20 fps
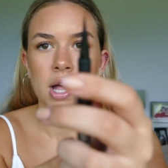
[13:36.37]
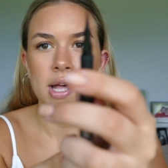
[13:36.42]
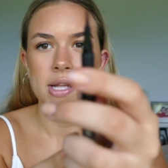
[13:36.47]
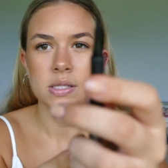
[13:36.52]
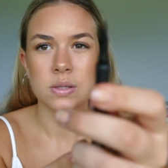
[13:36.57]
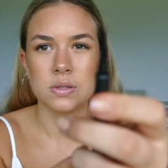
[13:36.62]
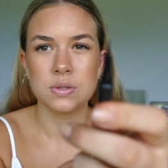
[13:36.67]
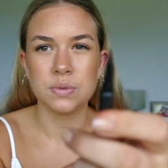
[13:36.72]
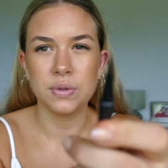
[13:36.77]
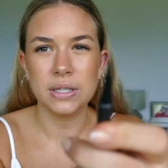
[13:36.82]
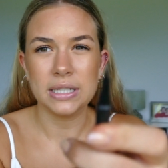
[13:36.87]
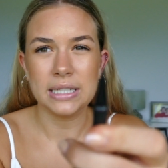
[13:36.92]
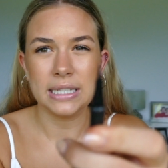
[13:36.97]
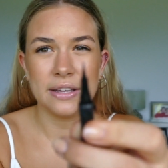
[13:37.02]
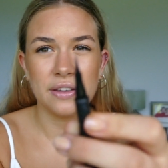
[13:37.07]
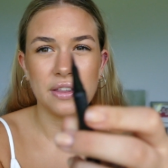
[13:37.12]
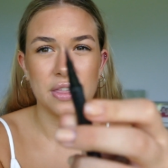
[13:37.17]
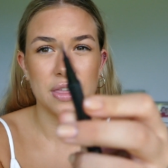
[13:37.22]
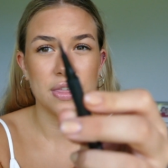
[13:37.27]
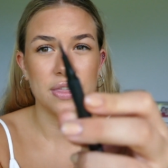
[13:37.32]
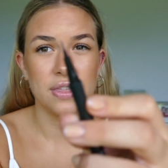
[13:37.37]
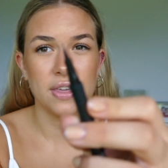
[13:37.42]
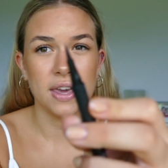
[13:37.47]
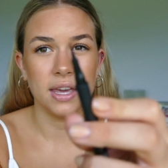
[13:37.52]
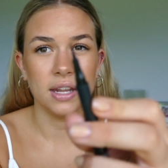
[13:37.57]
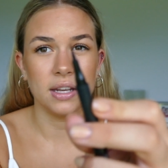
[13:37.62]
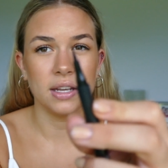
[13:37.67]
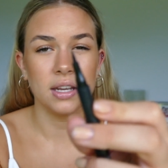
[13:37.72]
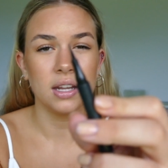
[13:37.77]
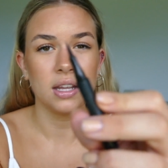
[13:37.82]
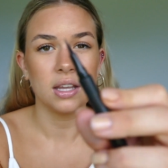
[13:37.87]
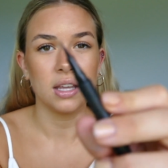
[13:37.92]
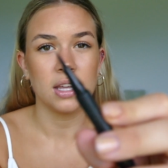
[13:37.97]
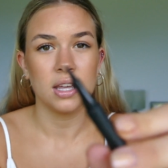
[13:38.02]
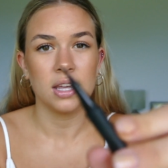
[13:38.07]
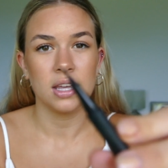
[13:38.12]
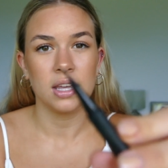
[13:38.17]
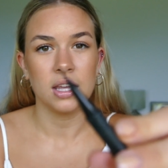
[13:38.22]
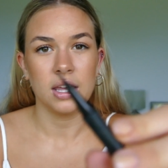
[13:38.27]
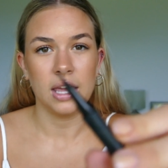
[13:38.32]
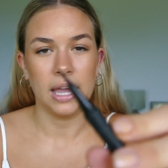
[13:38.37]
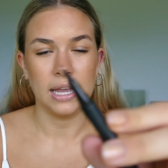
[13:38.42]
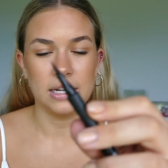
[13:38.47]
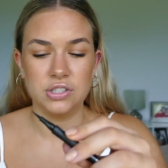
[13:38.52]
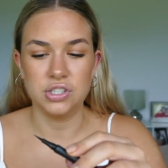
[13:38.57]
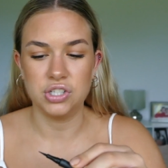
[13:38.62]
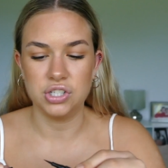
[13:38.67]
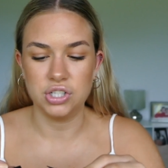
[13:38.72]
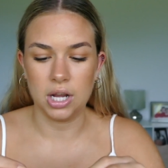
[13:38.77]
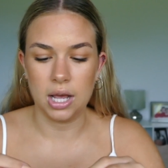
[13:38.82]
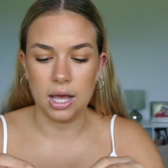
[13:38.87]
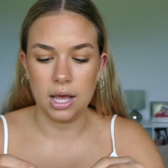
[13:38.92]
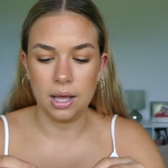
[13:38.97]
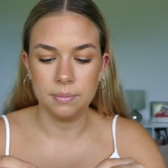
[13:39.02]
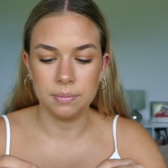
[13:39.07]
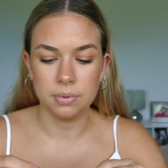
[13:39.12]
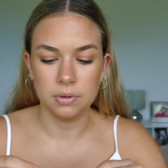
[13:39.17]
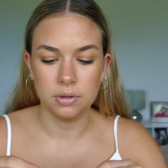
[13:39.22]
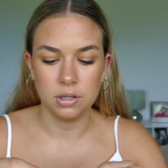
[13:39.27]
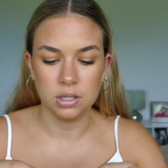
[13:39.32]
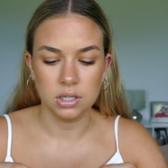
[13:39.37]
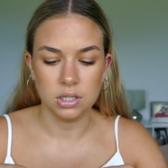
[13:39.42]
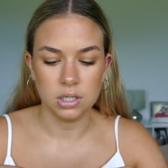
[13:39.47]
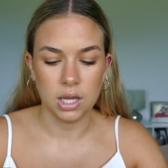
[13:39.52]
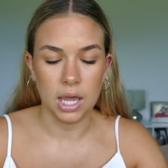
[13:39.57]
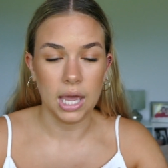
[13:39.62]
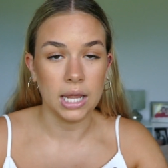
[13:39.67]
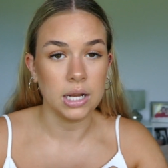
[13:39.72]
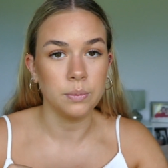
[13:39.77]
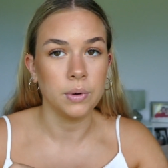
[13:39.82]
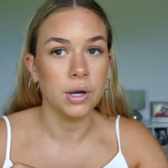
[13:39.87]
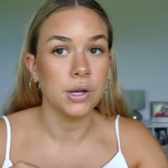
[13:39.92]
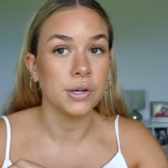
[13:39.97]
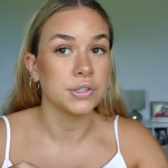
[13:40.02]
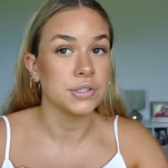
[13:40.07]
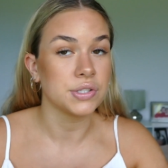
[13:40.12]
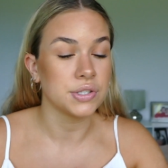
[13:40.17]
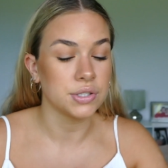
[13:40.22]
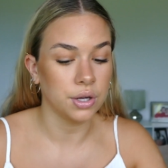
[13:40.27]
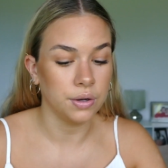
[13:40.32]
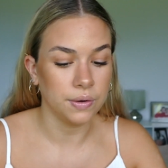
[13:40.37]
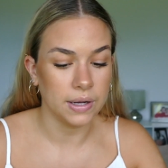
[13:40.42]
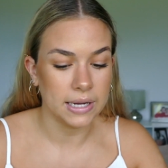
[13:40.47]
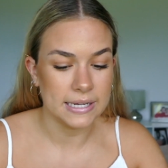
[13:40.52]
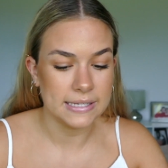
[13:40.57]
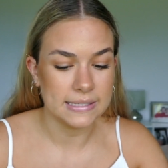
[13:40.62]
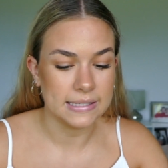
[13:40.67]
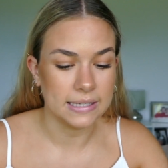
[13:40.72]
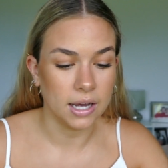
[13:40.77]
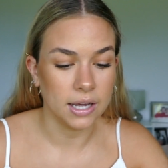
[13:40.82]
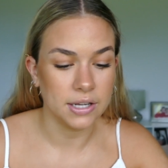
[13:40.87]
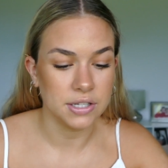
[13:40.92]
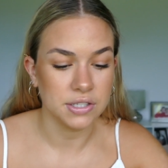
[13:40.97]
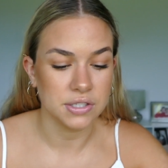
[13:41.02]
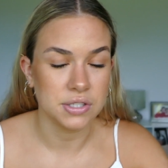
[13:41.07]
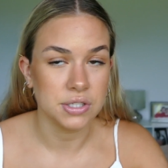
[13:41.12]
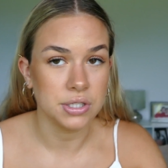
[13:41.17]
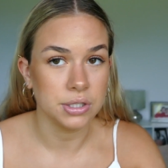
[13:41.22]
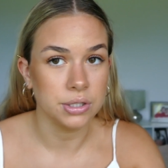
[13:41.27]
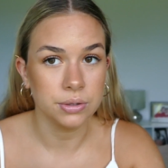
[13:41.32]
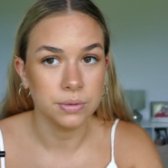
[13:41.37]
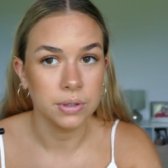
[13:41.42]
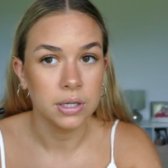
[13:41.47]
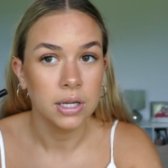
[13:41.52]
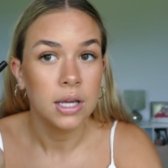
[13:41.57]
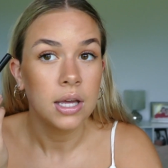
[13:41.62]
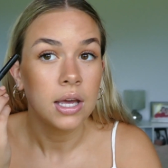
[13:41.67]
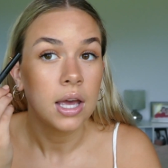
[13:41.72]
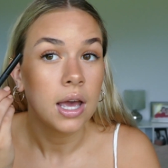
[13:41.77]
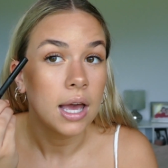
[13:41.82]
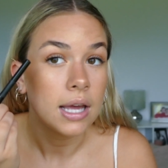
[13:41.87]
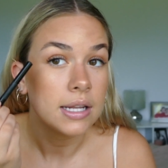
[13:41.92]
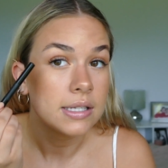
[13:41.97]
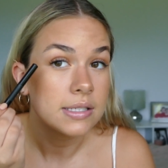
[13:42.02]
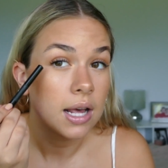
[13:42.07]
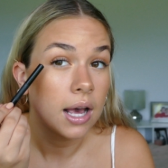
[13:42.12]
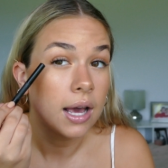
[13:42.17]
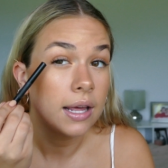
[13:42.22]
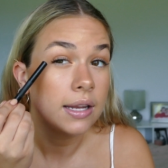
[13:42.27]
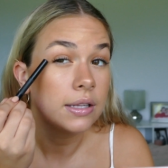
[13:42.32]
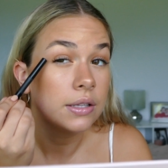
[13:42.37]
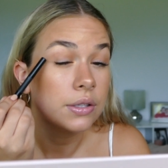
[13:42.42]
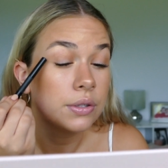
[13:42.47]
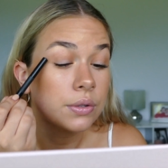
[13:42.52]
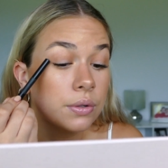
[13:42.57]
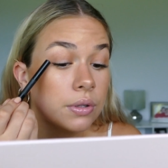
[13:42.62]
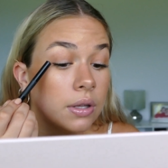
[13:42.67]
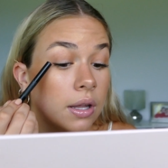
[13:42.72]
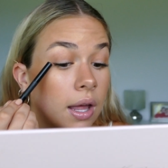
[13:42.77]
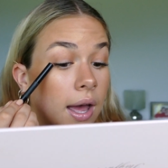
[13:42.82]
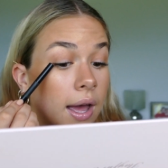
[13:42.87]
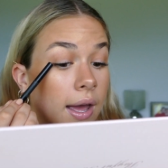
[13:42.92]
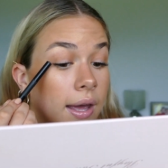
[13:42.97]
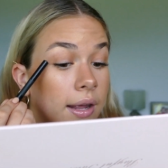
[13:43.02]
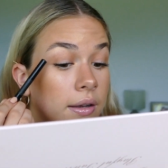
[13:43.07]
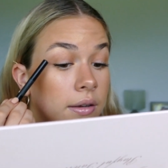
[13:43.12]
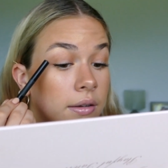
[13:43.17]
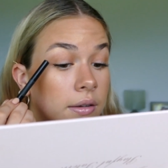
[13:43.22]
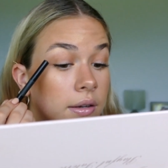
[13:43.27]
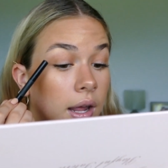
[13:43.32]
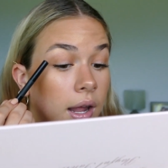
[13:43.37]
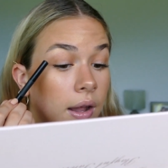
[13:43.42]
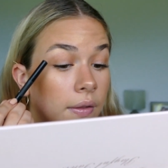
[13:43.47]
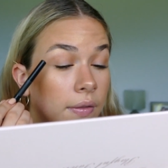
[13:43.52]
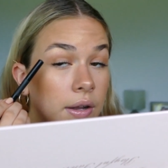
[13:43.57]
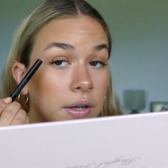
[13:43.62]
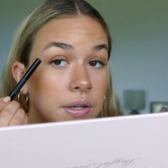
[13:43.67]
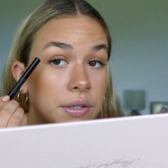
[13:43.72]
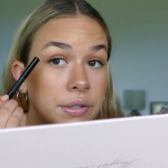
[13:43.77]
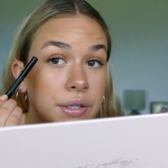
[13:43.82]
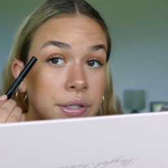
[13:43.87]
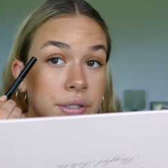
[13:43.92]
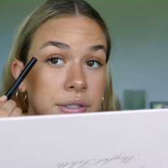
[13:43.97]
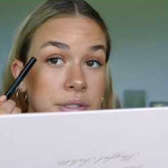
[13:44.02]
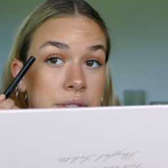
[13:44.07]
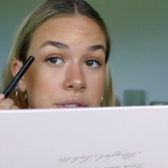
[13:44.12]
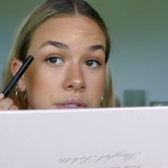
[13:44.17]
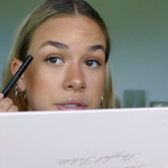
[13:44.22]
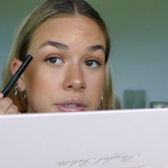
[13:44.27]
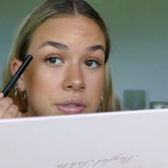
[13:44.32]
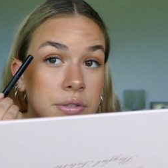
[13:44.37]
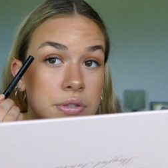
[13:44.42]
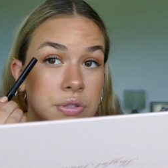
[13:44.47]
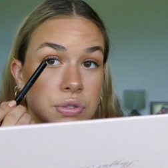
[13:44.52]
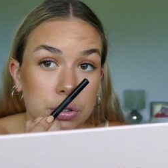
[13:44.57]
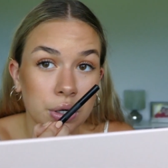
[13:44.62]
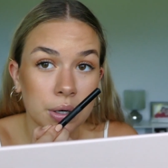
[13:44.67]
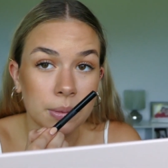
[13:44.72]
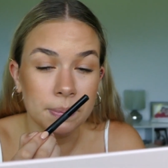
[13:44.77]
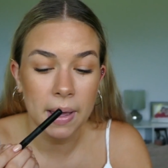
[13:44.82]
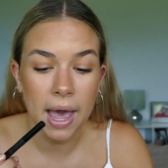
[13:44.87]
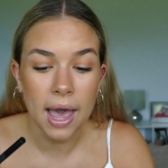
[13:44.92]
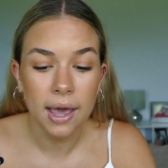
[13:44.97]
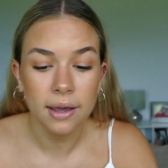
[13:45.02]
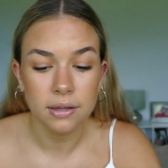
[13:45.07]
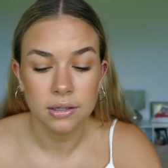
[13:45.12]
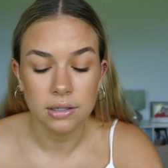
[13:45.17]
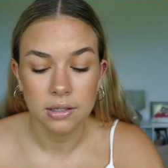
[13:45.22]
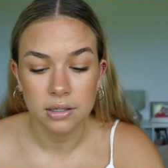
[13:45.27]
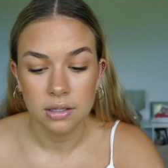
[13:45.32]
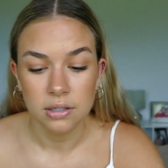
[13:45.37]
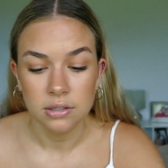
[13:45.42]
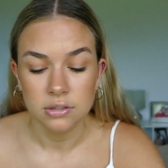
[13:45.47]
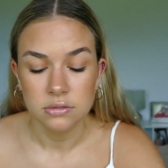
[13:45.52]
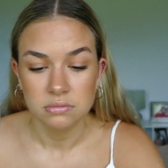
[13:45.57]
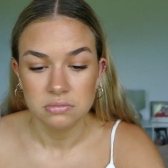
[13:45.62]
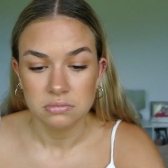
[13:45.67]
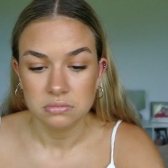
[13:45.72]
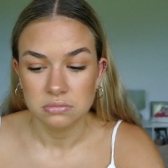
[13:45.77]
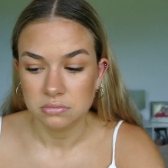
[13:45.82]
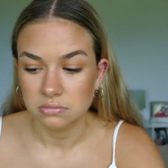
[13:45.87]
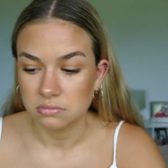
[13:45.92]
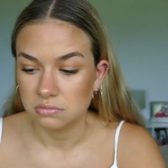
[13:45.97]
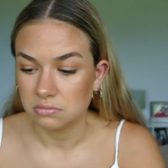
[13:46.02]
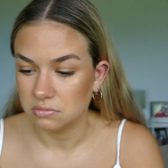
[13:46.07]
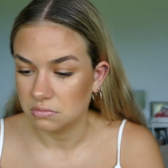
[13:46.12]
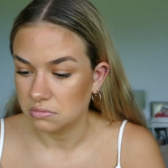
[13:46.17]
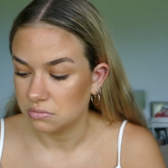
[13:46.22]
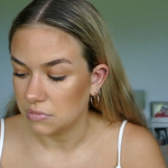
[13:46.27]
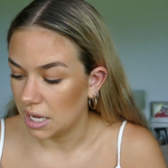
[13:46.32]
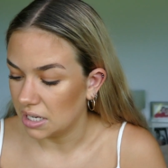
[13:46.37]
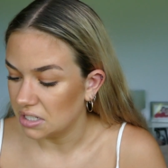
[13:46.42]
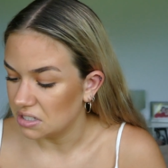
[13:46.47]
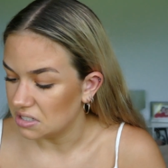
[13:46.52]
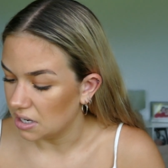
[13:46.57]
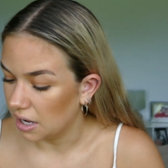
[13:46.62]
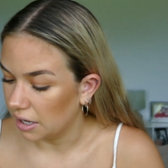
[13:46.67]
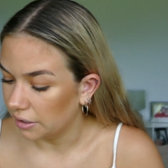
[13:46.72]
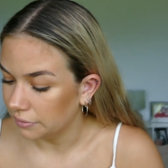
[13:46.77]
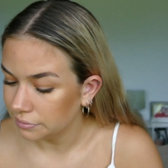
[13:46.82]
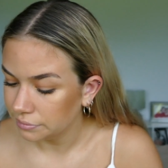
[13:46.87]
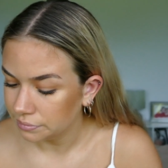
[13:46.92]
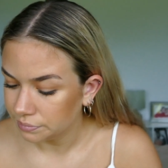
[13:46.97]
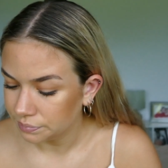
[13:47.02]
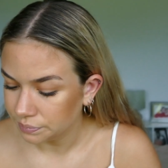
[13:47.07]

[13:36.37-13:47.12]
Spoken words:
So it's really thin and sharp, and it works so easy. I just do a tiny little line and then just draw it back and done.